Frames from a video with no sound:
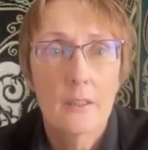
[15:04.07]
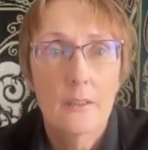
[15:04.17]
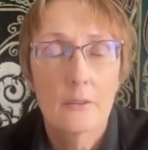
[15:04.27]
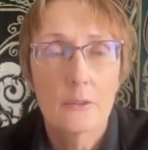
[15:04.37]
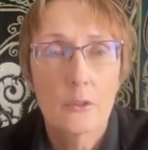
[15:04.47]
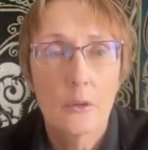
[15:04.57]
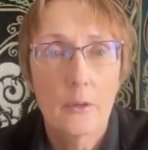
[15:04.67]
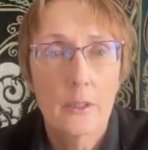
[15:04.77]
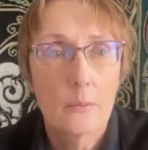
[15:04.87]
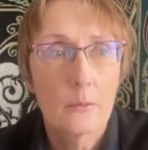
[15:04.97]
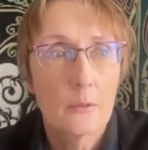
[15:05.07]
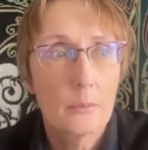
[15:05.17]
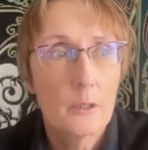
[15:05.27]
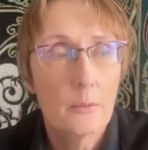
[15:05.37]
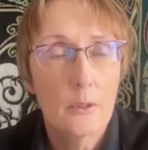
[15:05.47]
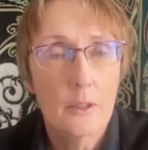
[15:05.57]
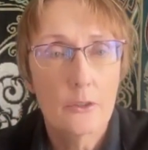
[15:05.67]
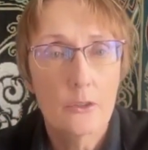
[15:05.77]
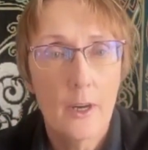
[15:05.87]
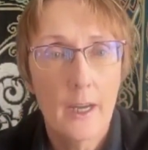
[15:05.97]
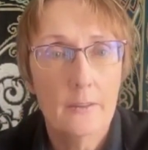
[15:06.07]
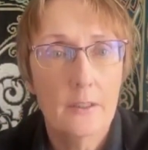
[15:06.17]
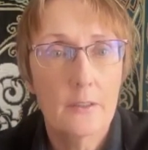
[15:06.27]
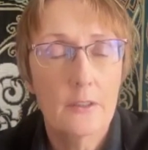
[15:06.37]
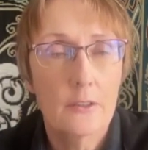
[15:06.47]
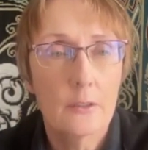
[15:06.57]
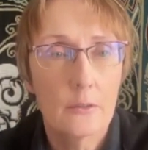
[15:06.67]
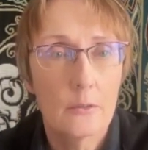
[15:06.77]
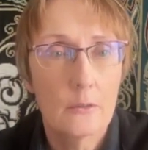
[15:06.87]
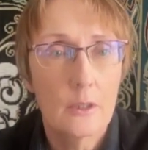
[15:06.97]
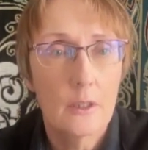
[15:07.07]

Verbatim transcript: there's a growing number of people attracted to